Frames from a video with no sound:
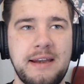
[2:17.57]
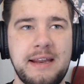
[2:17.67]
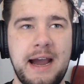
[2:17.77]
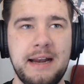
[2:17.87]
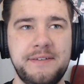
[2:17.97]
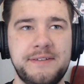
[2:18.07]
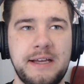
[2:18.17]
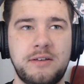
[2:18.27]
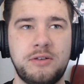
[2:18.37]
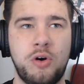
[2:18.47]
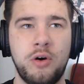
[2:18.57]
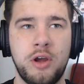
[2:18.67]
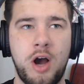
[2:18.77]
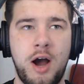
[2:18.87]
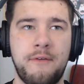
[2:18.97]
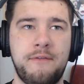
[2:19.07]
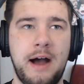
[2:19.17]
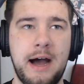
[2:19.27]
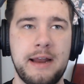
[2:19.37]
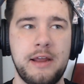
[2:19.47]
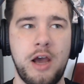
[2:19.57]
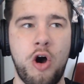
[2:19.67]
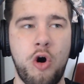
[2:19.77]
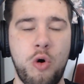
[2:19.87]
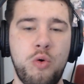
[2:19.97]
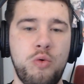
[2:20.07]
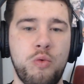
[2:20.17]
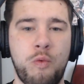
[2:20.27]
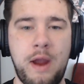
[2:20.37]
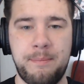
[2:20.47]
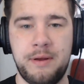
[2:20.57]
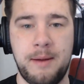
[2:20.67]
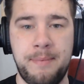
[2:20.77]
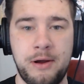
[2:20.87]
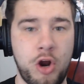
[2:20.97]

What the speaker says: kind of set Toya off on a whole rampant about,